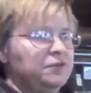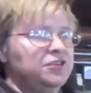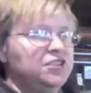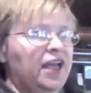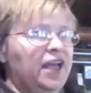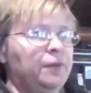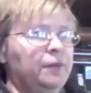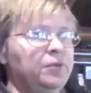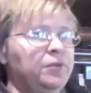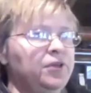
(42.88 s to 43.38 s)
of
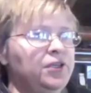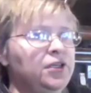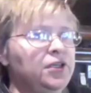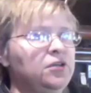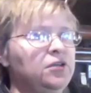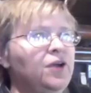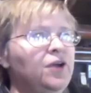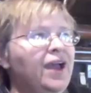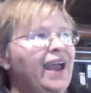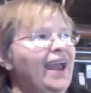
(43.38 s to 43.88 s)
Sappy
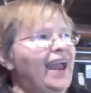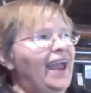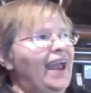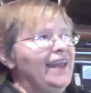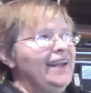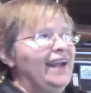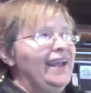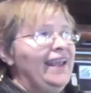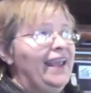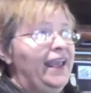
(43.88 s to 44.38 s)
Ewe, and
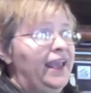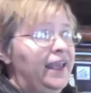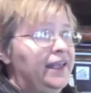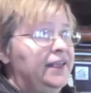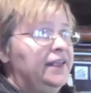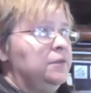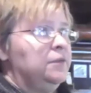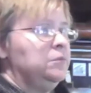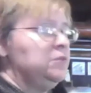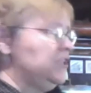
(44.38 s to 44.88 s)
I hate
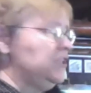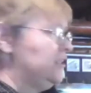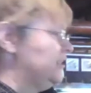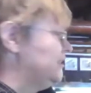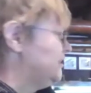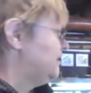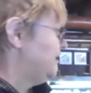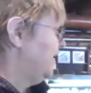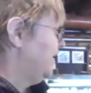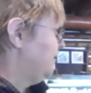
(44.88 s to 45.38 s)
him to
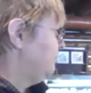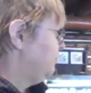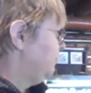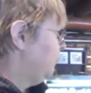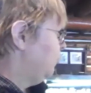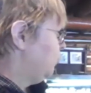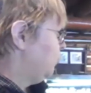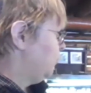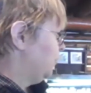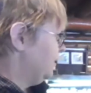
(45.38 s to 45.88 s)
this day
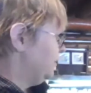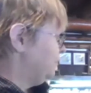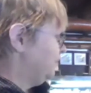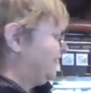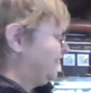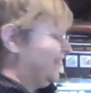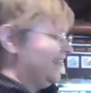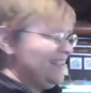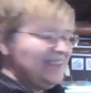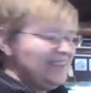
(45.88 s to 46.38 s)
for it
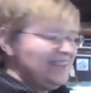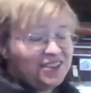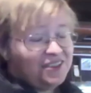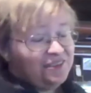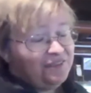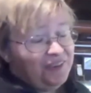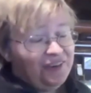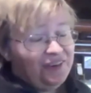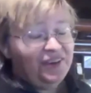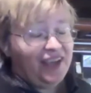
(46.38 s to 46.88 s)
because it's a
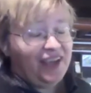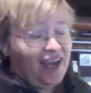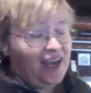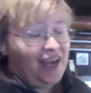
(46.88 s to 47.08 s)
very